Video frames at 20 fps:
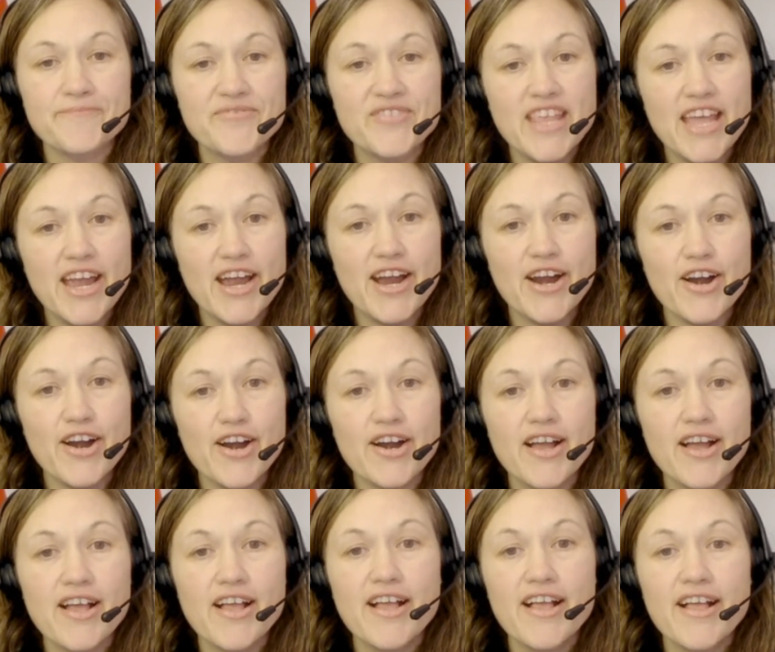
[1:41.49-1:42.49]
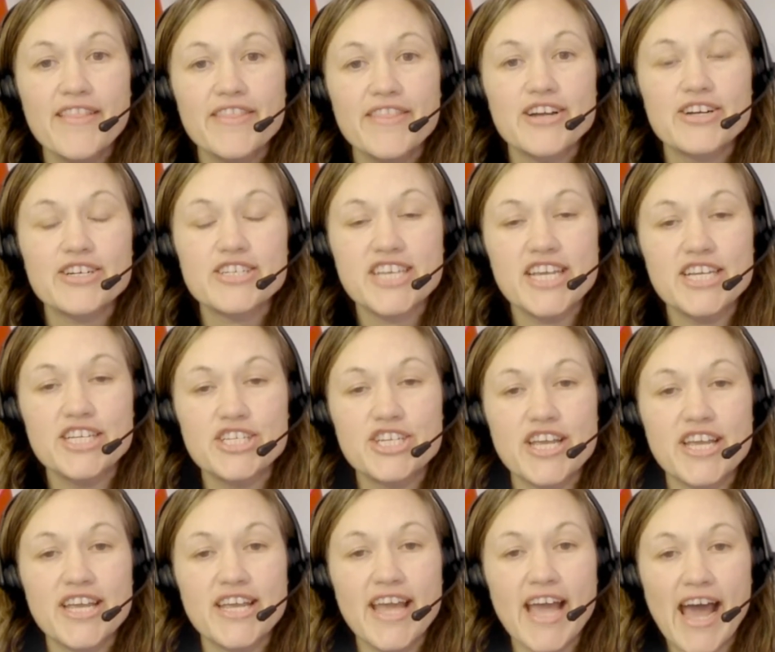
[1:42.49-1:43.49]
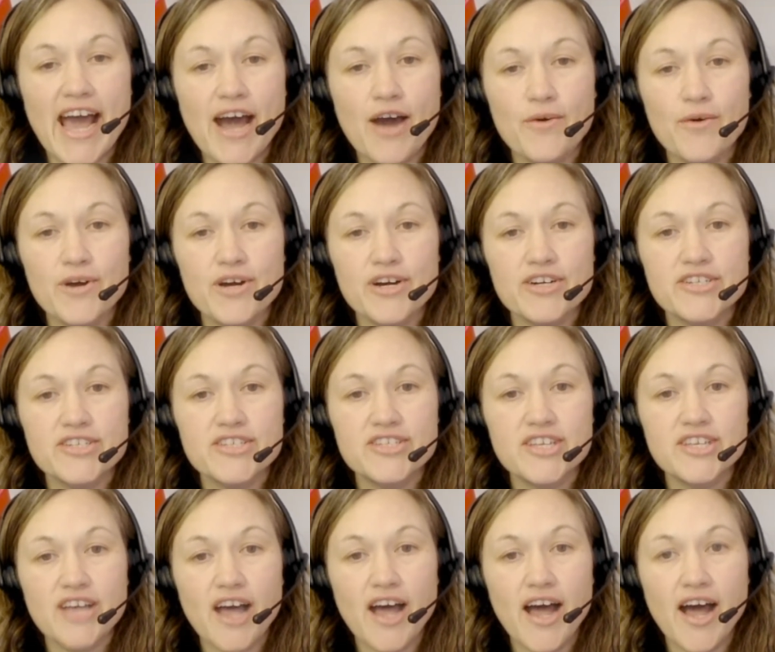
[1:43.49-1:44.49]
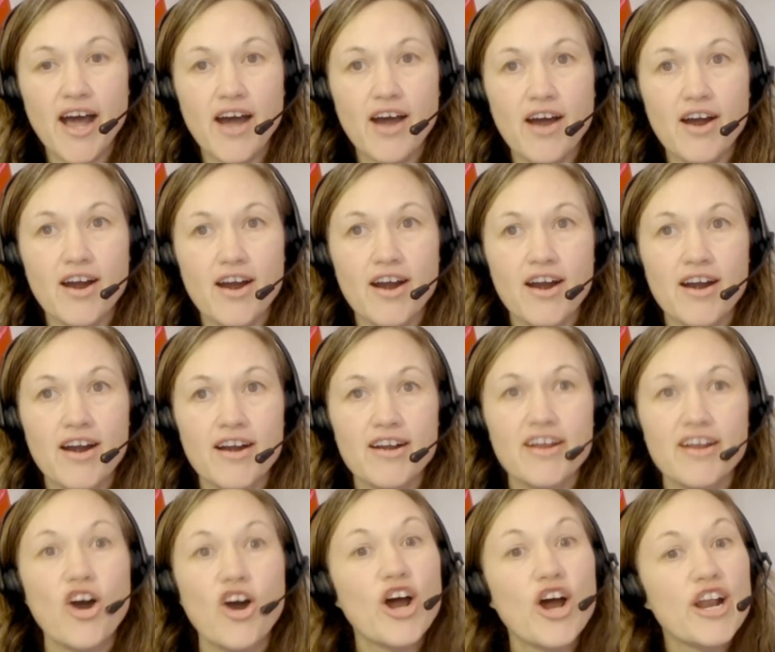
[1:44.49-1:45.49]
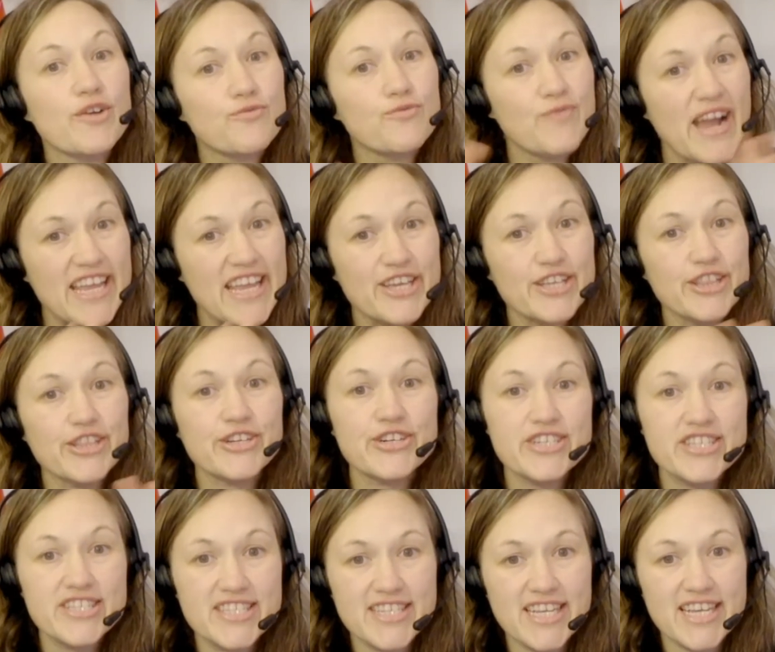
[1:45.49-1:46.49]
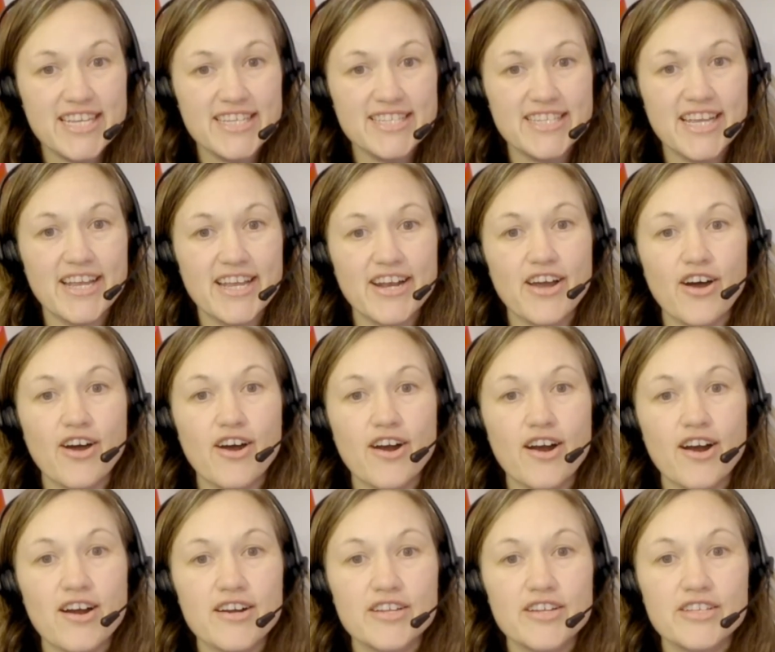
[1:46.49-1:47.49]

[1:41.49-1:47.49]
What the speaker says: Their teaching hours are on a regular season are